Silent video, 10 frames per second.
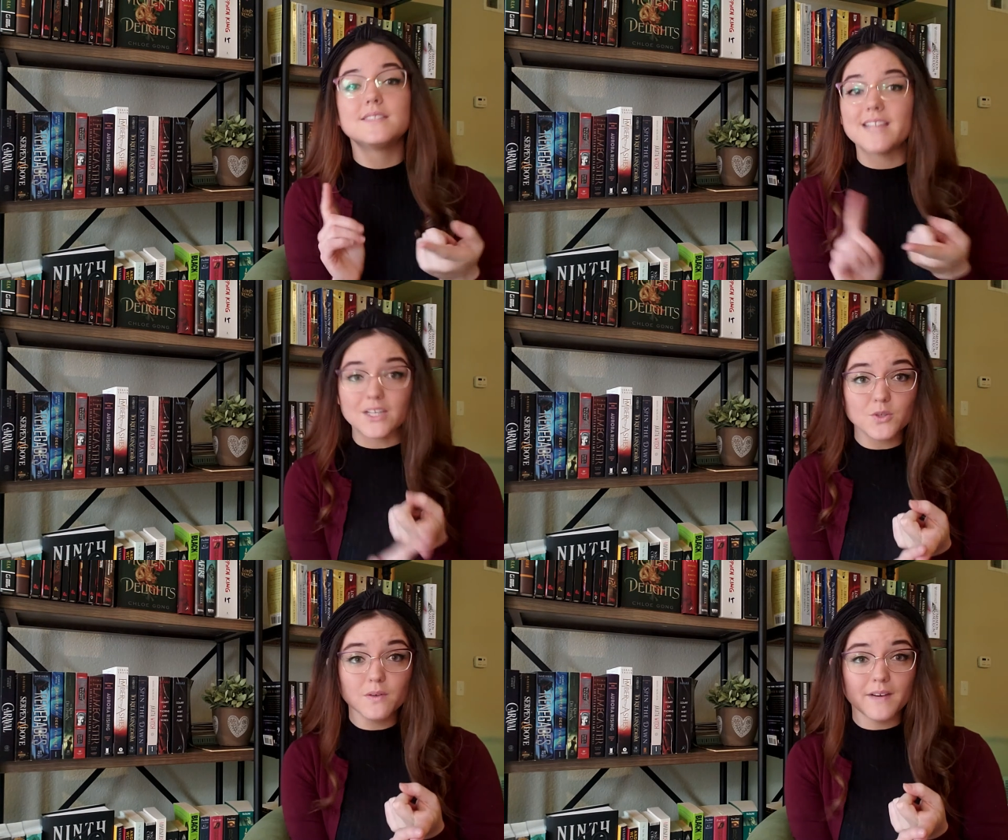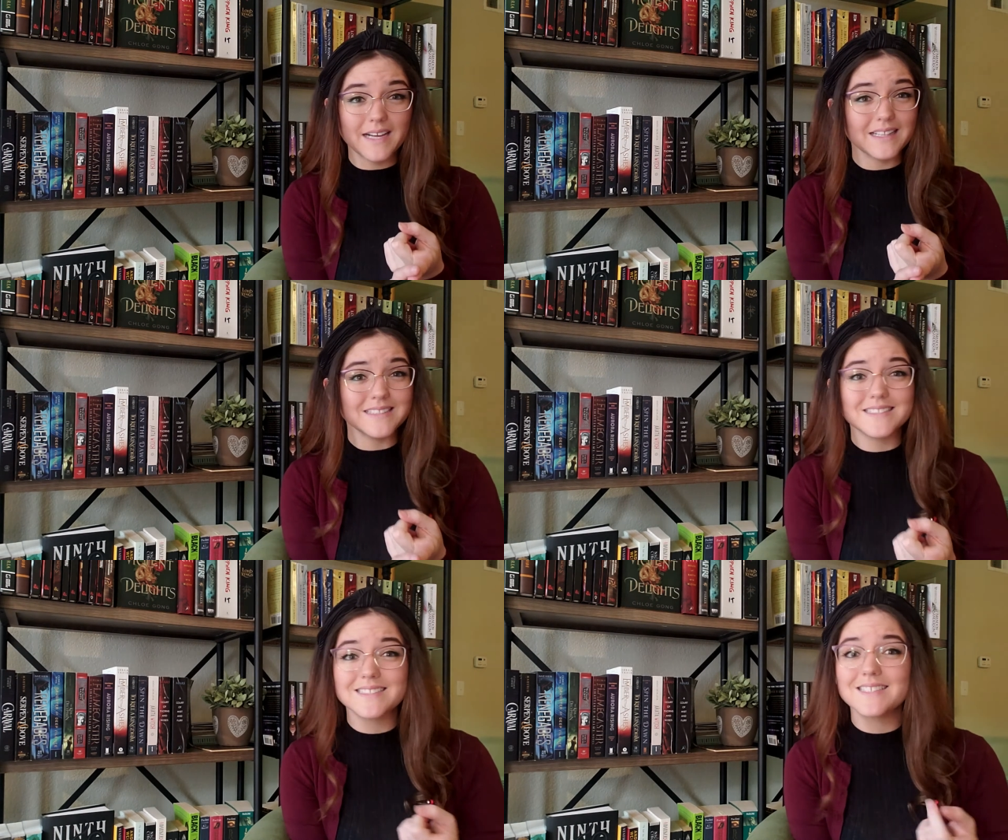sexual
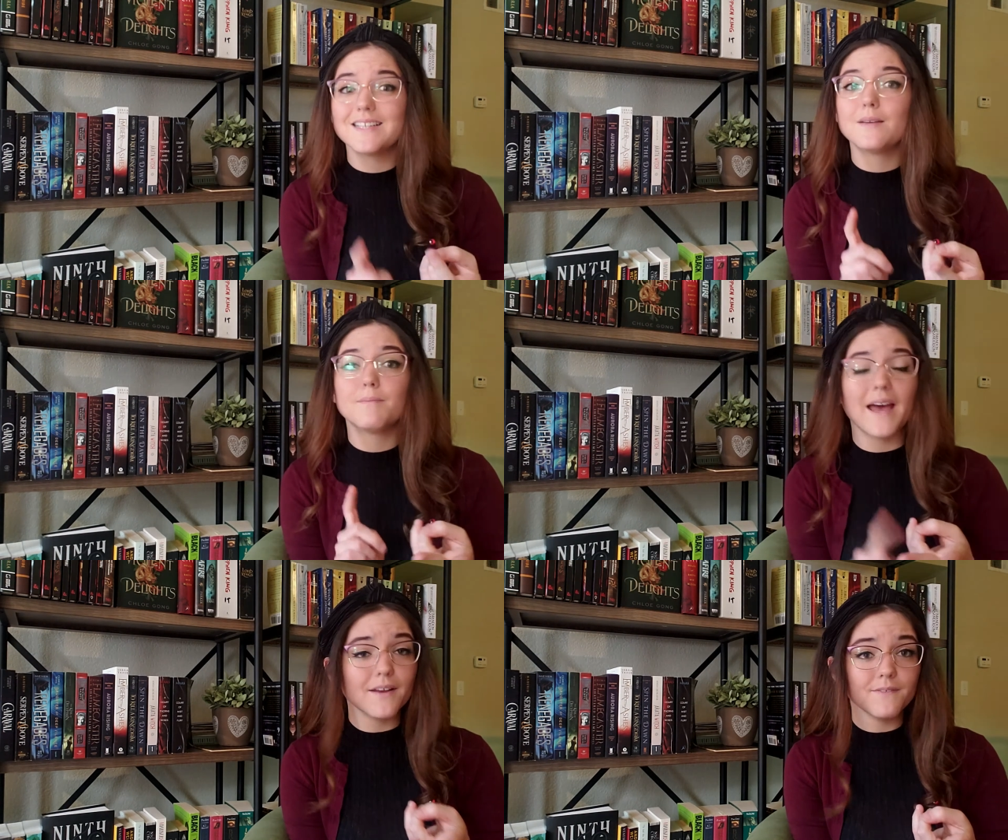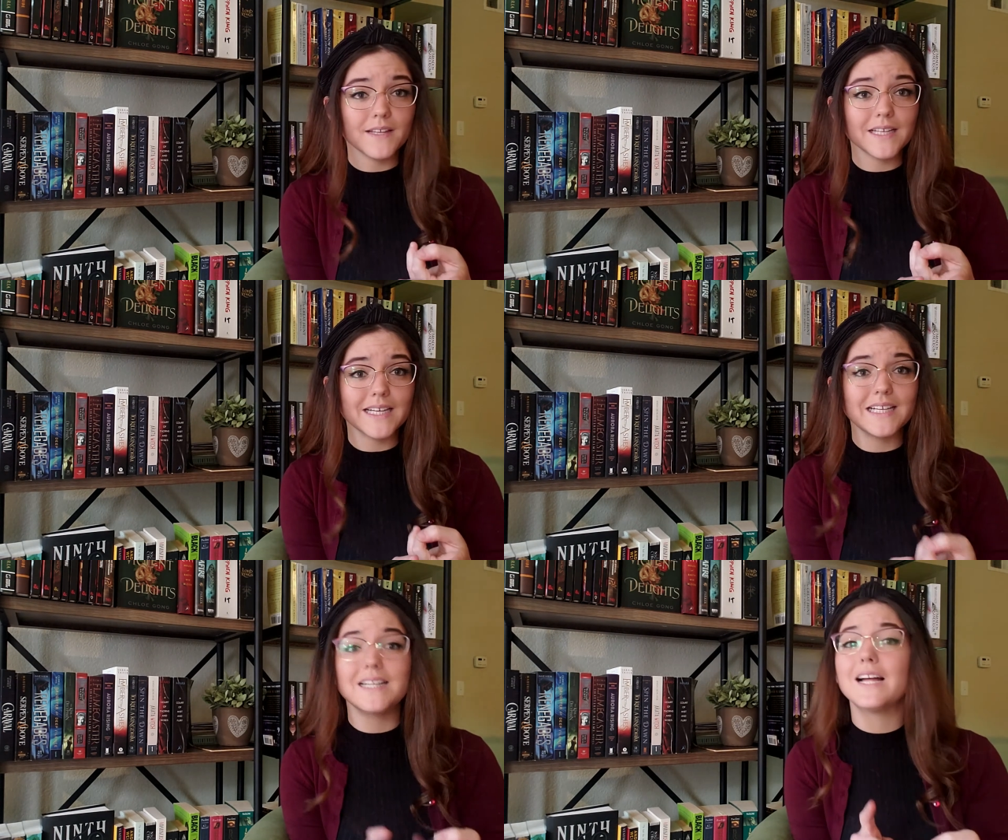violence,
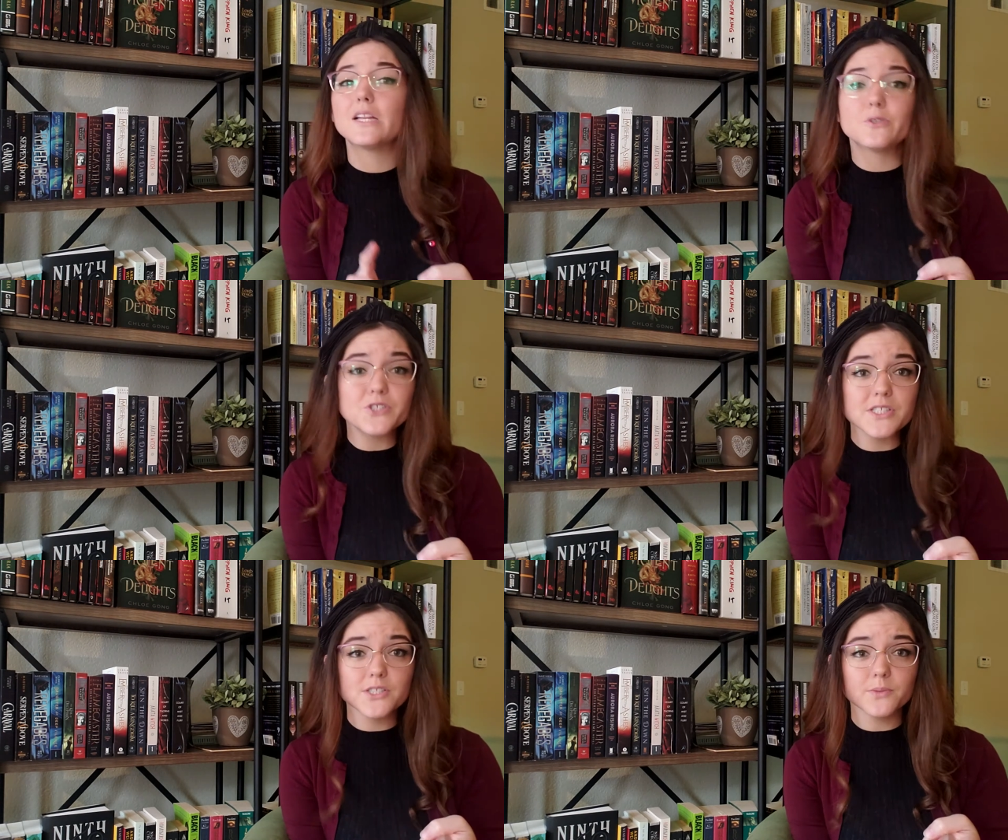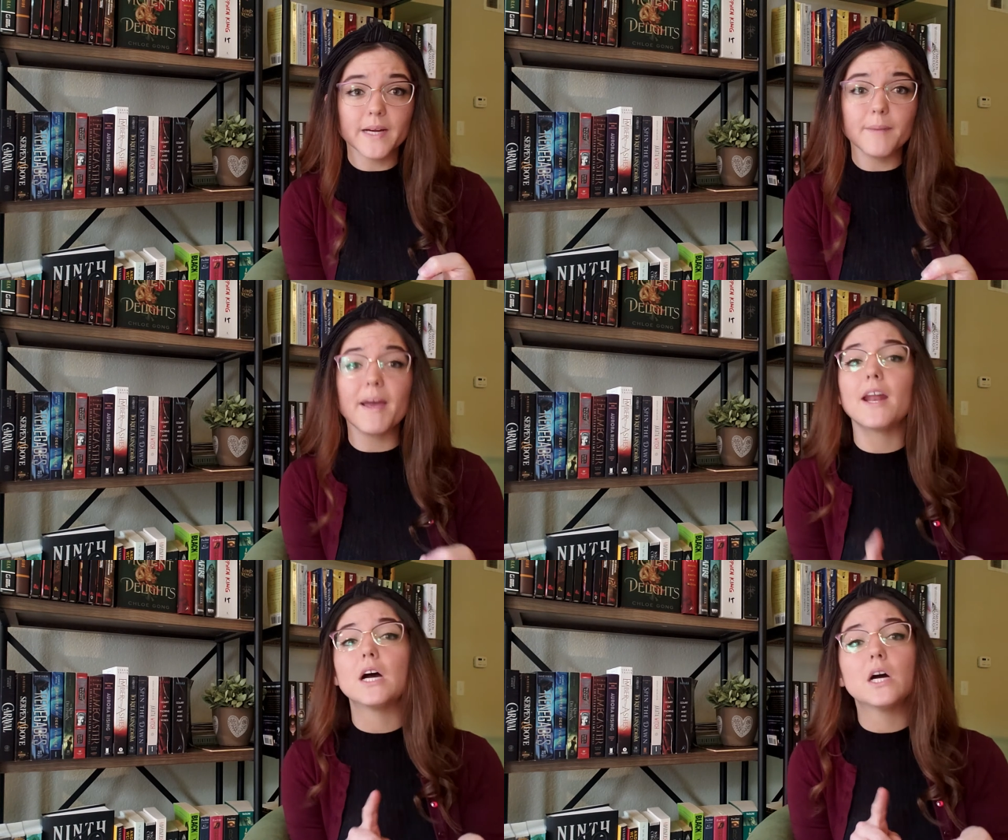pedophilia, allusions to rape,
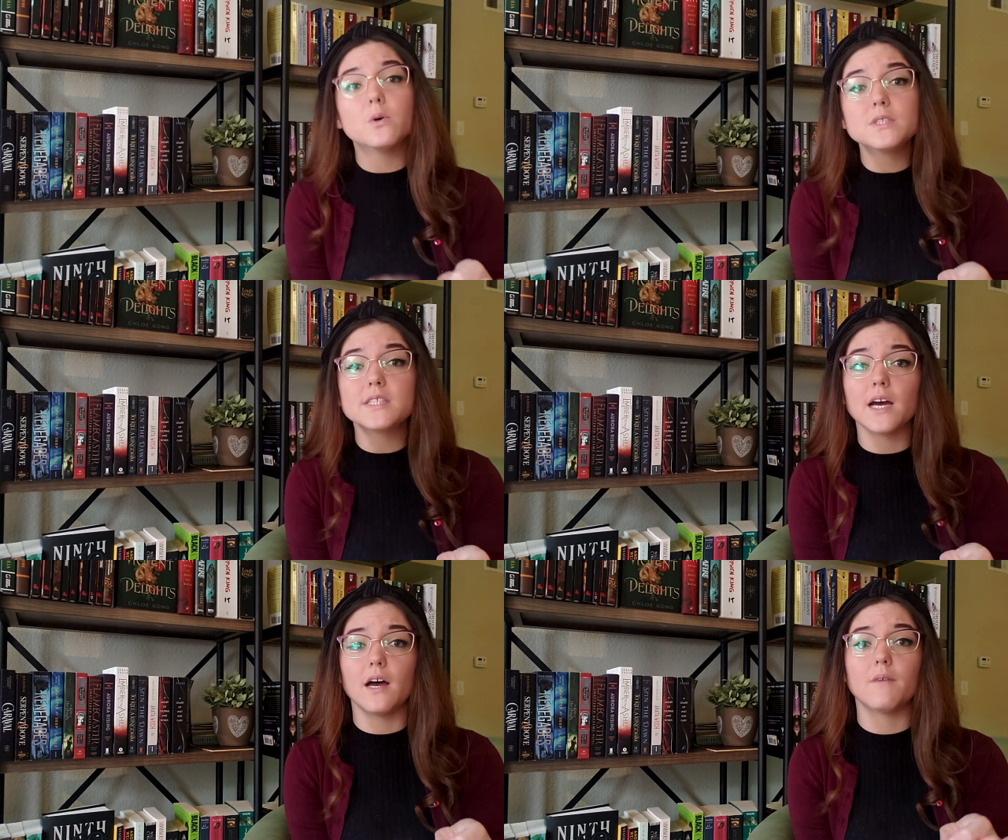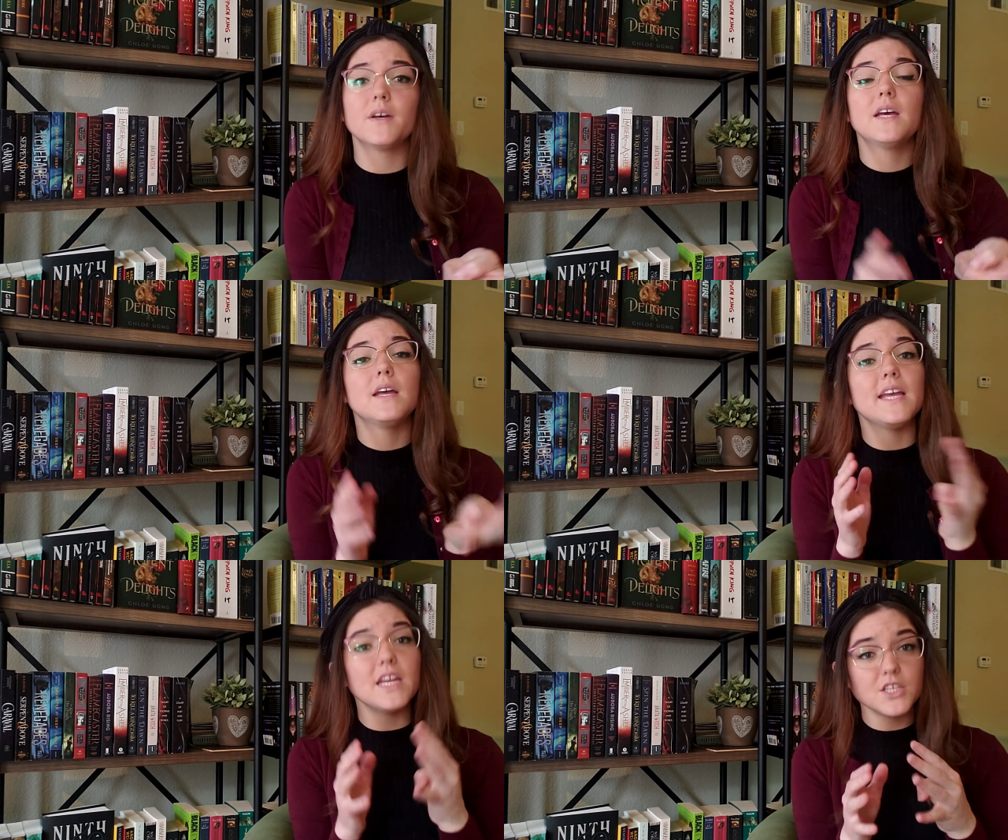and a host of
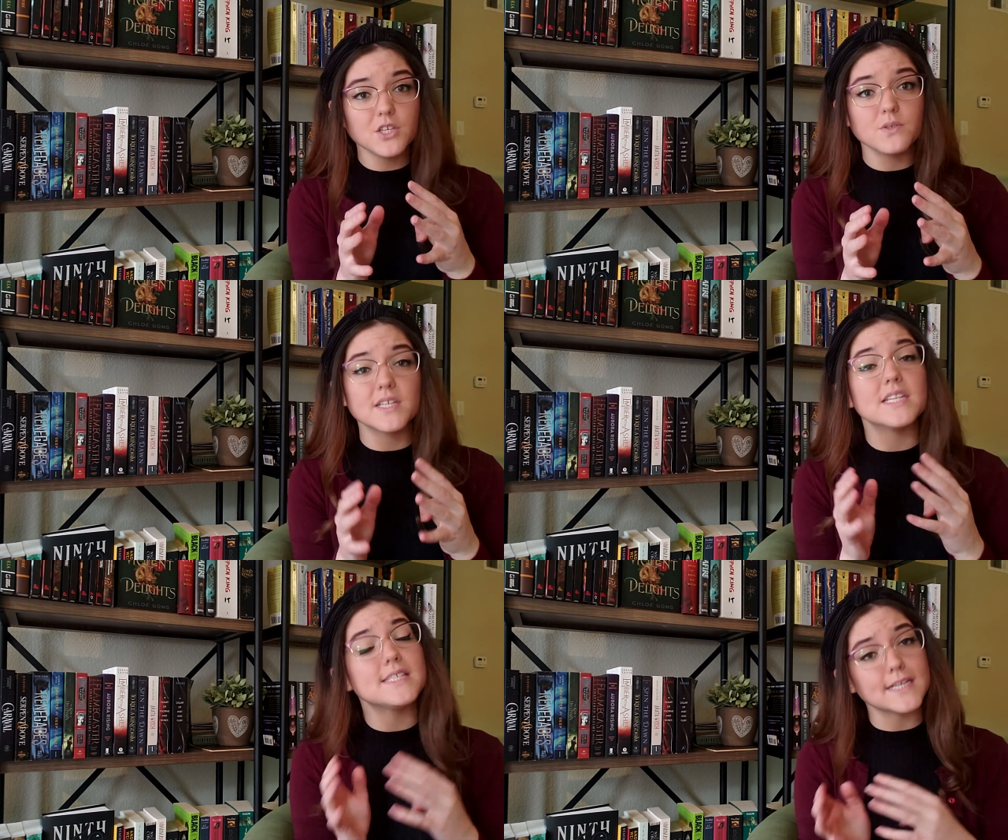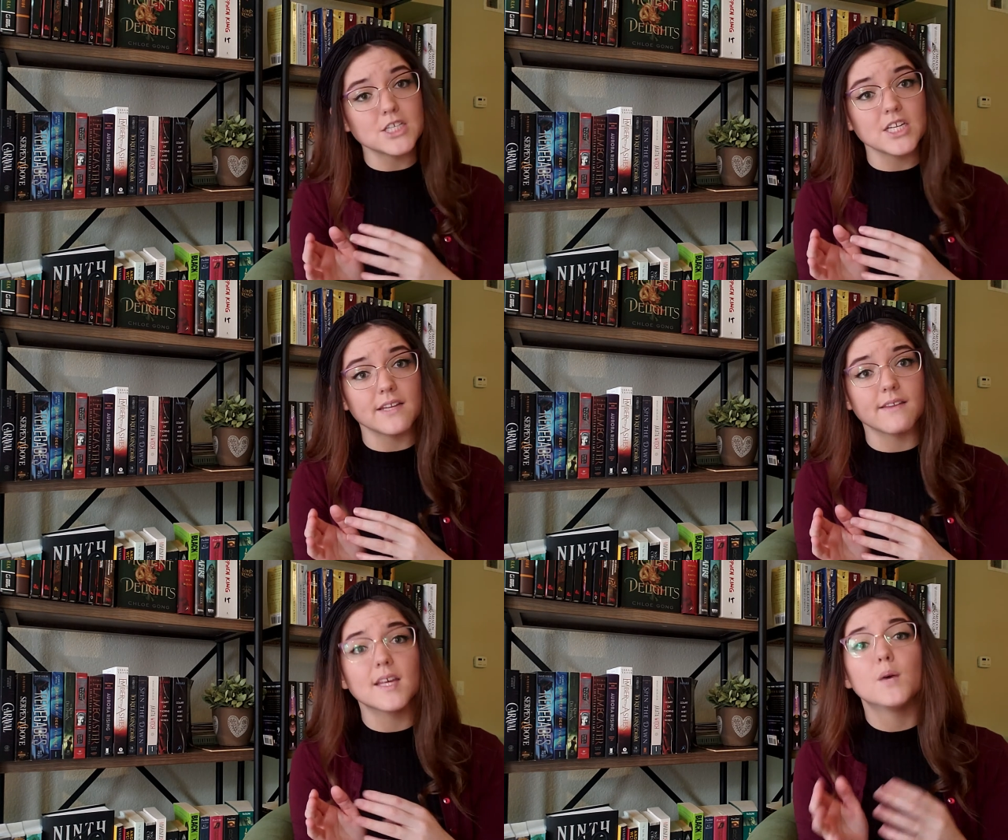issues and
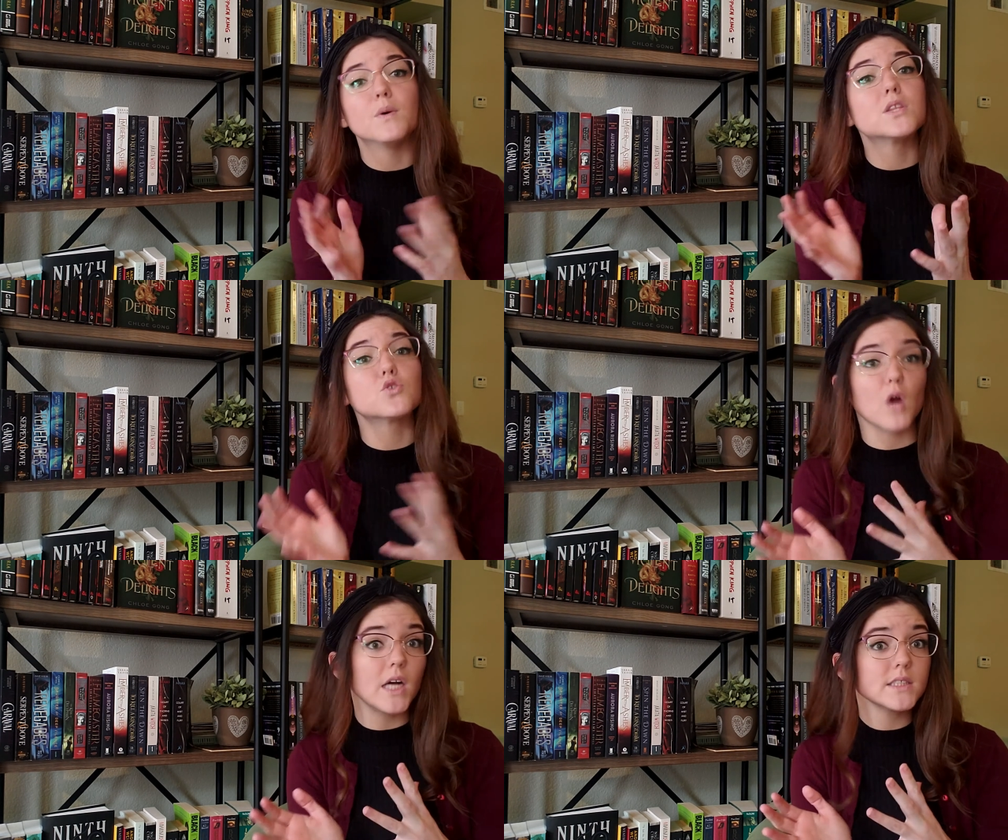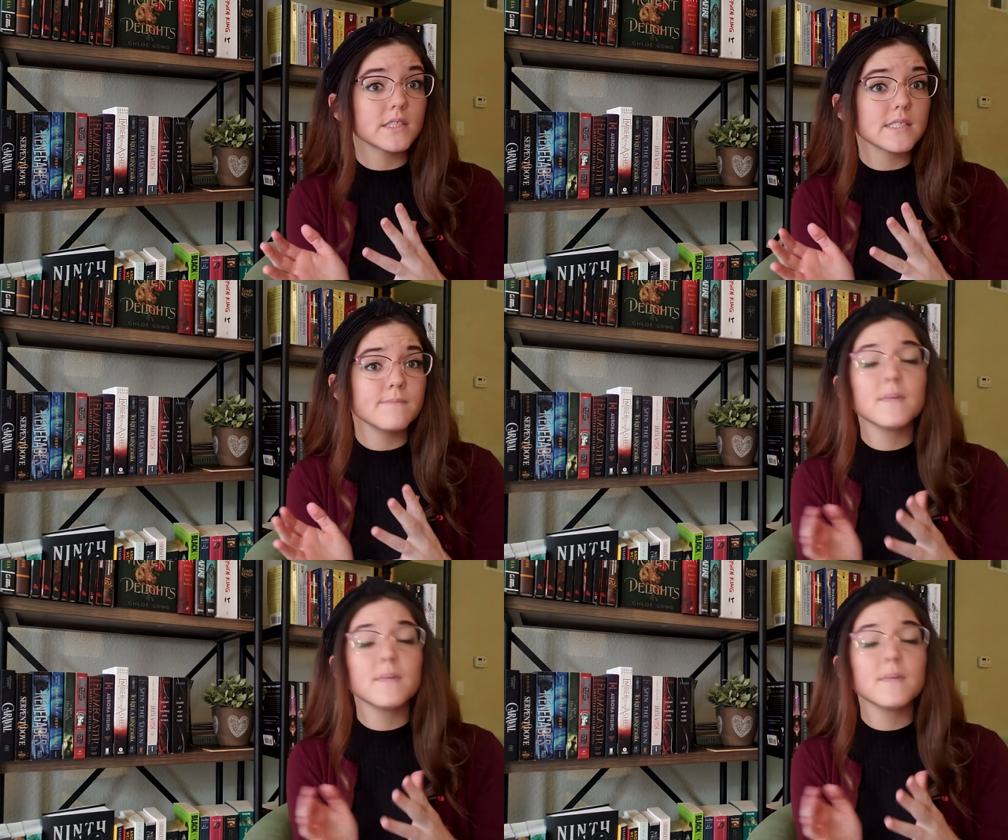addictions with drugs.